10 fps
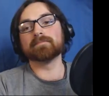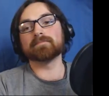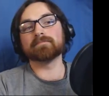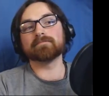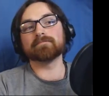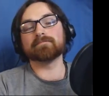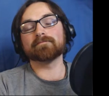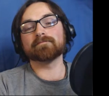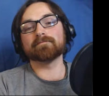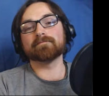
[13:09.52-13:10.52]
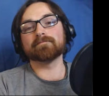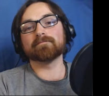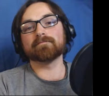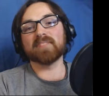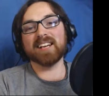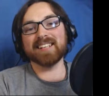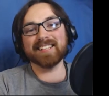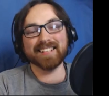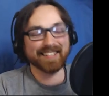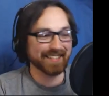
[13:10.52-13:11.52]

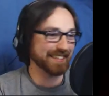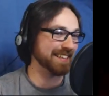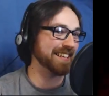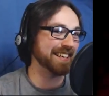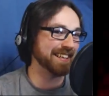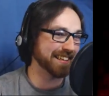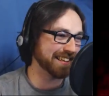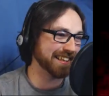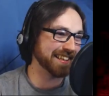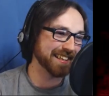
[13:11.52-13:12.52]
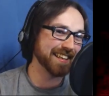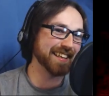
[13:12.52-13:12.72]
Nothing is said.